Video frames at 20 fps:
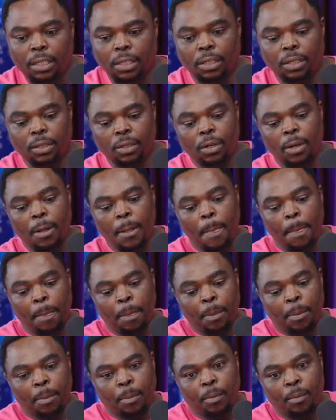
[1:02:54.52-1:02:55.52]
You know,
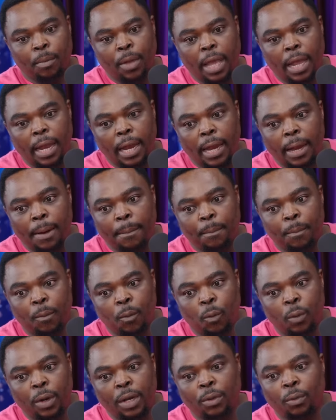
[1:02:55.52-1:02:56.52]

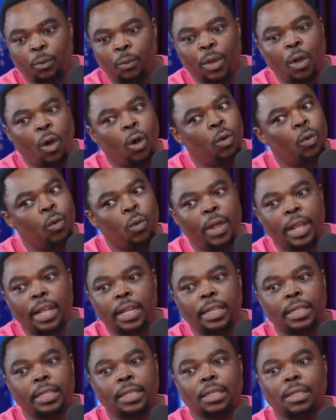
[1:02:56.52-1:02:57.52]
we
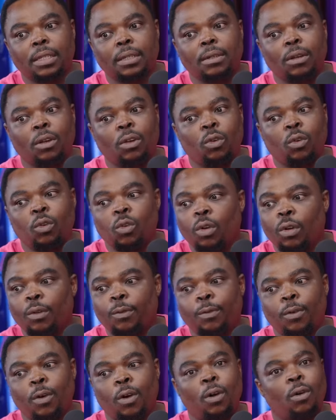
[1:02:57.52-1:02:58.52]
always look
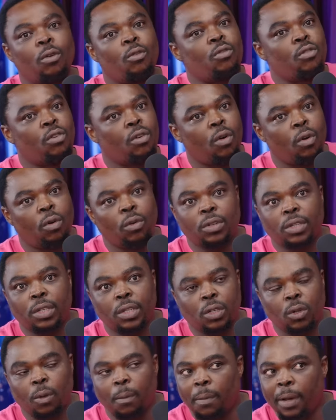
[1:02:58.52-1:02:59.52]
for roles
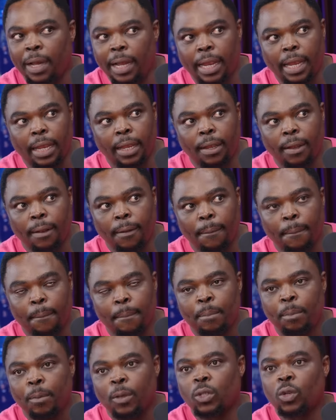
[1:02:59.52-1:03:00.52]
to play.
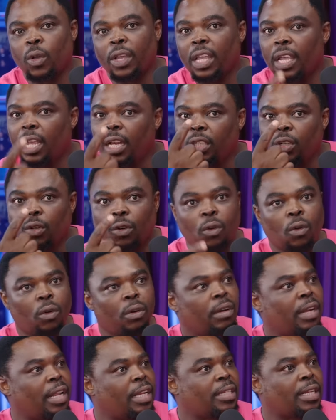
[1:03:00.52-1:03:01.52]
So each role,
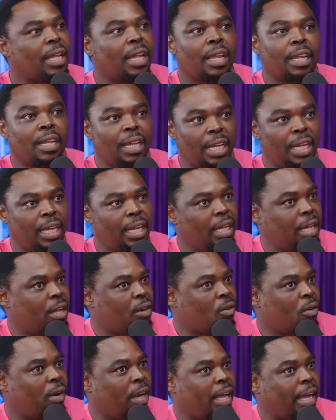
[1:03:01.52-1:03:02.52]
let's say I
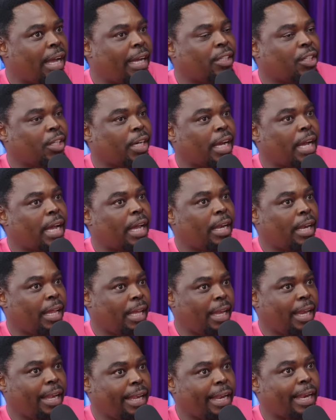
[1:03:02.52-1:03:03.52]
role ganjenga
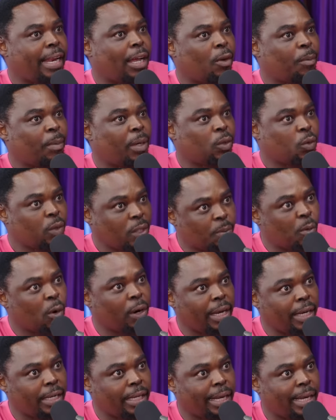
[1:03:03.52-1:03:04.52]
lengidlala manje
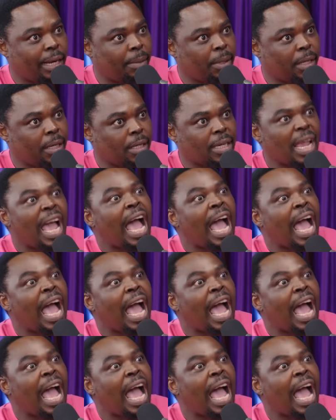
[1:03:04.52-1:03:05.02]
kwisibongile ndlamini.